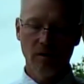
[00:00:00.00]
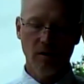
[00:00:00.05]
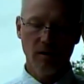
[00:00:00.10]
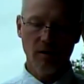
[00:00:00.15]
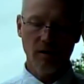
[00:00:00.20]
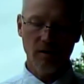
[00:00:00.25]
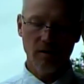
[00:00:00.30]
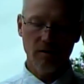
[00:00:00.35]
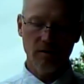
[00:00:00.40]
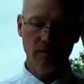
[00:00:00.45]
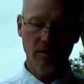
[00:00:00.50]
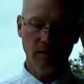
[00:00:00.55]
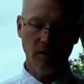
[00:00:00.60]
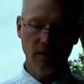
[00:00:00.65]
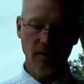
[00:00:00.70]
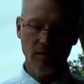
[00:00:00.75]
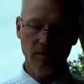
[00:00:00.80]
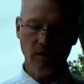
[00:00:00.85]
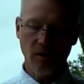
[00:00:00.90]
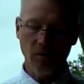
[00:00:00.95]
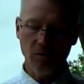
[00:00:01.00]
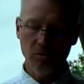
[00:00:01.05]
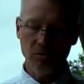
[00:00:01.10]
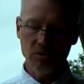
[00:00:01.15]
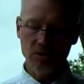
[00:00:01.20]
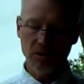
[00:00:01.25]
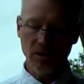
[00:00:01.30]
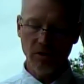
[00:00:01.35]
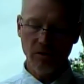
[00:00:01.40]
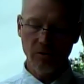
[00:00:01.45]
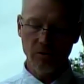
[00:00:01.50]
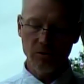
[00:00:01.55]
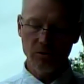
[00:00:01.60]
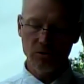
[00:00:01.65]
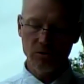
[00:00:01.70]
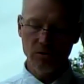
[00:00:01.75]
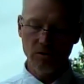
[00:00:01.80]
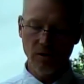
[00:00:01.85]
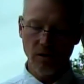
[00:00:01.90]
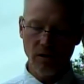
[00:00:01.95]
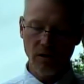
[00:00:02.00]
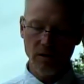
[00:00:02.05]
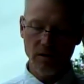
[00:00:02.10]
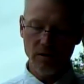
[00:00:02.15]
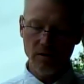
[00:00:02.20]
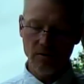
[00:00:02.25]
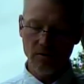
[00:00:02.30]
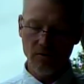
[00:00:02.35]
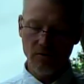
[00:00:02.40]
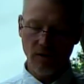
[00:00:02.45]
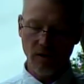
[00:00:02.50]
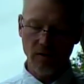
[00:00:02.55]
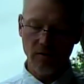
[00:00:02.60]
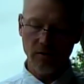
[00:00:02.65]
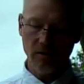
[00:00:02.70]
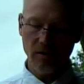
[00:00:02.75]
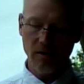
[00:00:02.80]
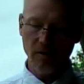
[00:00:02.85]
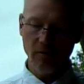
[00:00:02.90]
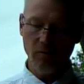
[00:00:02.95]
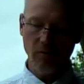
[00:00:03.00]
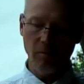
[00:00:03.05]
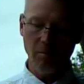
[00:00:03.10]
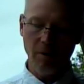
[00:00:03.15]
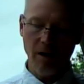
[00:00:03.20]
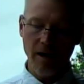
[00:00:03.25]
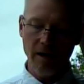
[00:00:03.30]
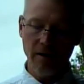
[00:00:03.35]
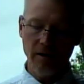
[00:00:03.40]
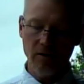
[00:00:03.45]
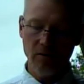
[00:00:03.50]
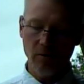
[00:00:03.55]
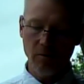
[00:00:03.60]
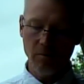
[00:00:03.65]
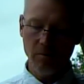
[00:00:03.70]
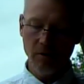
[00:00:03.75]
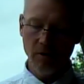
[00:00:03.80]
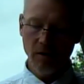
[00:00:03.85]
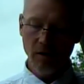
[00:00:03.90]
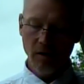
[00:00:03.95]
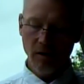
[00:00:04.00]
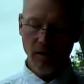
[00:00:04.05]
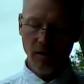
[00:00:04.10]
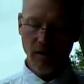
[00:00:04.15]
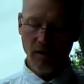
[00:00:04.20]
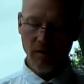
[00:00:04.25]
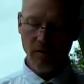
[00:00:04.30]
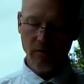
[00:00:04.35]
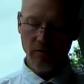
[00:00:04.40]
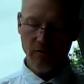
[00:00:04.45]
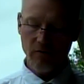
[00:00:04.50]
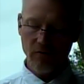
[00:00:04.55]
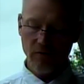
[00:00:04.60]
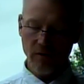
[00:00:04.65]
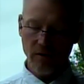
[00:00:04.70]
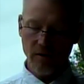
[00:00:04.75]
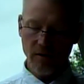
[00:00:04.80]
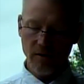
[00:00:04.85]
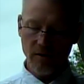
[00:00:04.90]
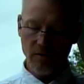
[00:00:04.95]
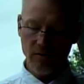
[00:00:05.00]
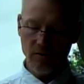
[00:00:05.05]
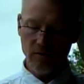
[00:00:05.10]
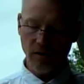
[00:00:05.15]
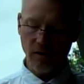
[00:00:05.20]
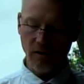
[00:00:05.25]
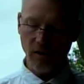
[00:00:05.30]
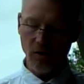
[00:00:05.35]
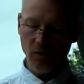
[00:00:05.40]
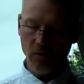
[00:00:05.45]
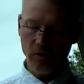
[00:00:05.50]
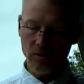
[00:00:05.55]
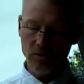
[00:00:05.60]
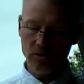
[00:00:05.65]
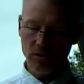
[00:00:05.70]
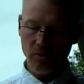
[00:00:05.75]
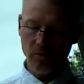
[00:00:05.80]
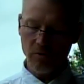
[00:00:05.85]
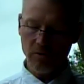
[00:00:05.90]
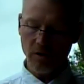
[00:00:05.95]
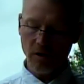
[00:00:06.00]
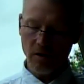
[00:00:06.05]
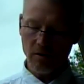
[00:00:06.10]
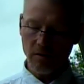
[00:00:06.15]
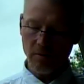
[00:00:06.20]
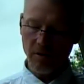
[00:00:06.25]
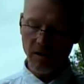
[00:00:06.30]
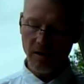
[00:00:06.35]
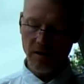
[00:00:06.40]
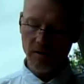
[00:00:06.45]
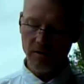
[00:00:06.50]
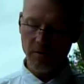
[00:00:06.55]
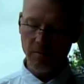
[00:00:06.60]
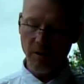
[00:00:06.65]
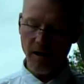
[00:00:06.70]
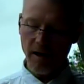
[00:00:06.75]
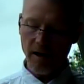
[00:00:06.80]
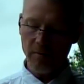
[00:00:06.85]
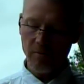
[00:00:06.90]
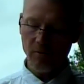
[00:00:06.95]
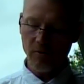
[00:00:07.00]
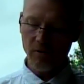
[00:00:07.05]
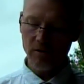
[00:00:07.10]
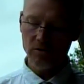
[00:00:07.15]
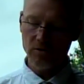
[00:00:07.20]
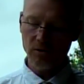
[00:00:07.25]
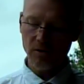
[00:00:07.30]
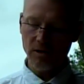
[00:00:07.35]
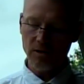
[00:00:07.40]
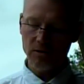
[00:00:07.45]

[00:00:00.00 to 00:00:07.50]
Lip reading: A lot of the old settlers thought that it reminded them of the locusts that were talked about in the Bible, and so